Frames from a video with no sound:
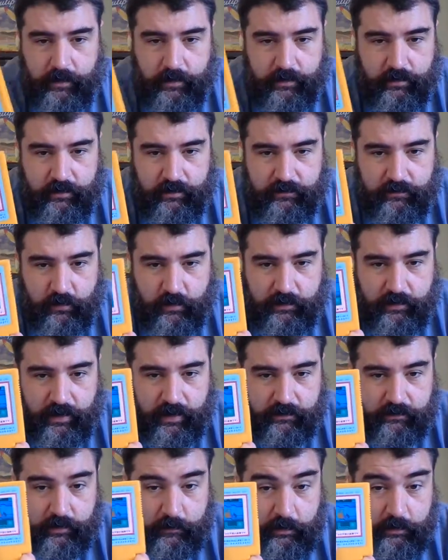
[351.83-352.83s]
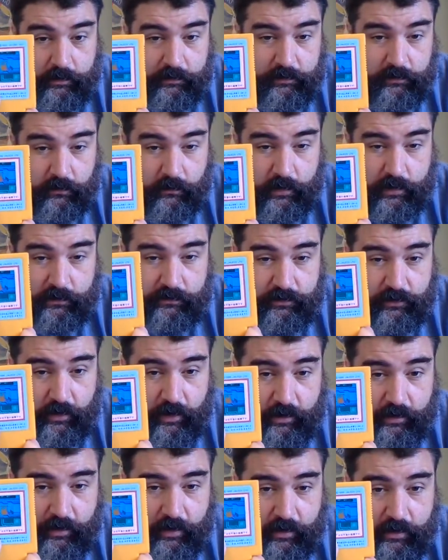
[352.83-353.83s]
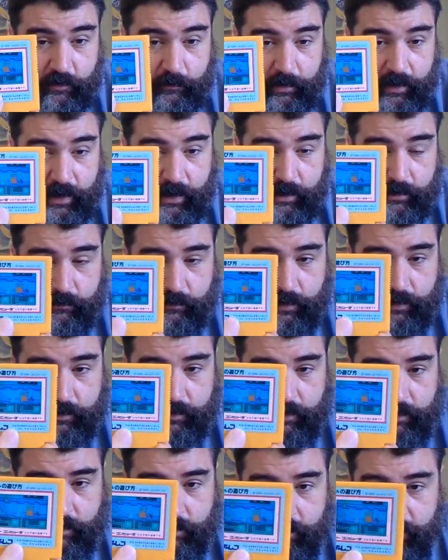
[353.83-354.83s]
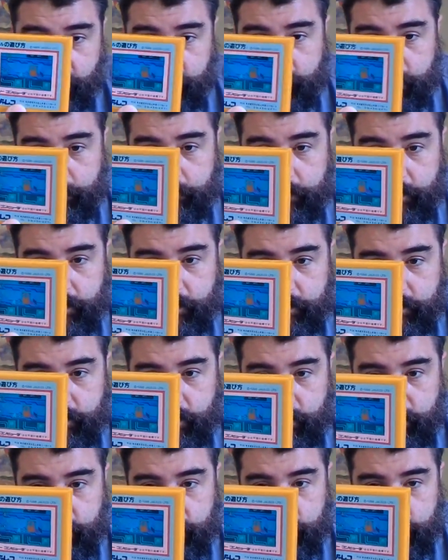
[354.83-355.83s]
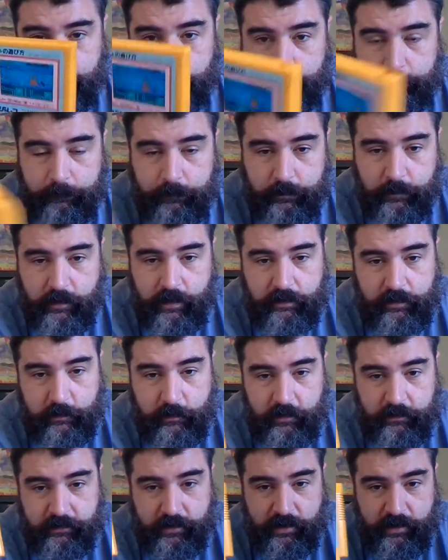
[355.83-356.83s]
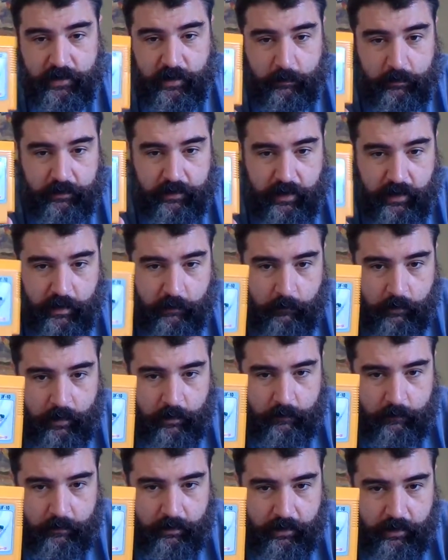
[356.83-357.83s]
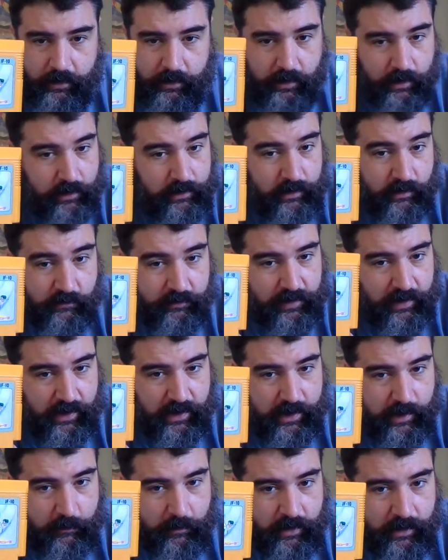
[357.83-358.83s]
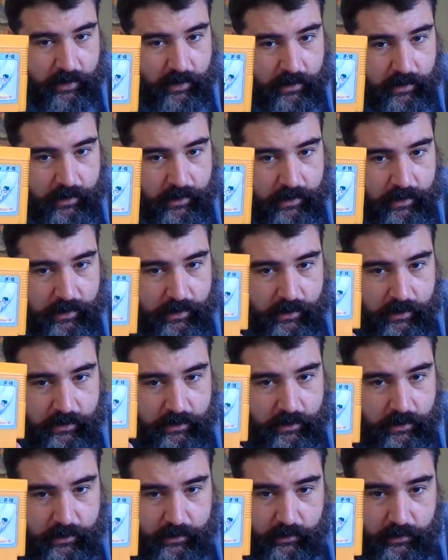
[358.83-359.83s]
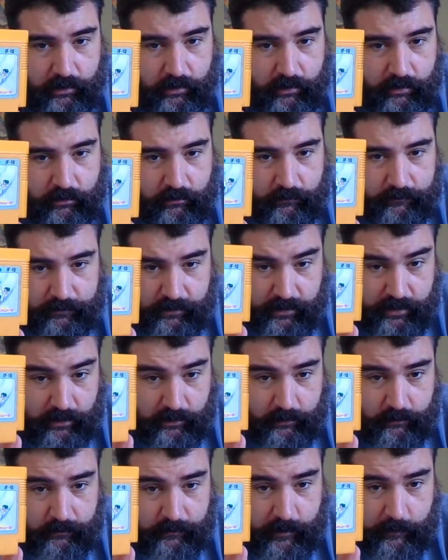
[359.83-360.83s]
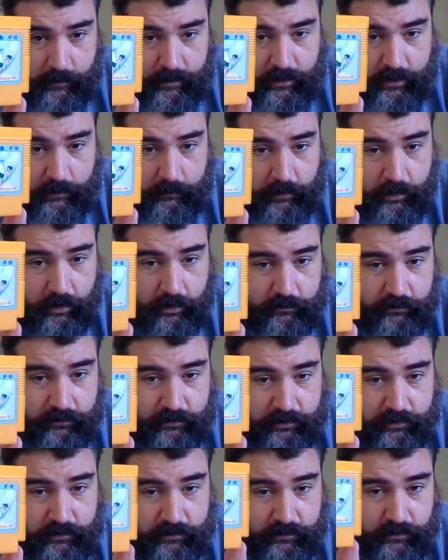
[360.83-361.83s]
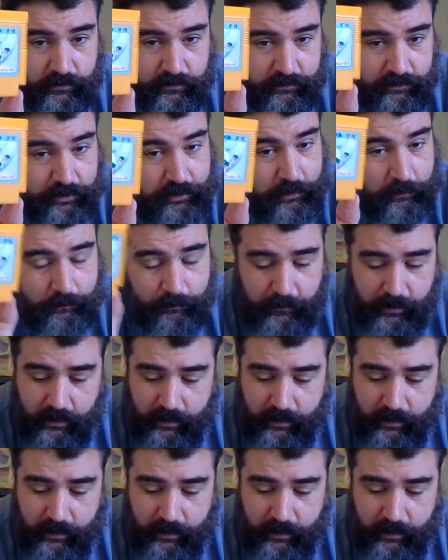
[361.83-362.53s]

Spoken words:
This one, they actually put a screenshot on the back of it. But not the most in-depth game, but I love the anime, and I love yellow Famicom cartridges, so I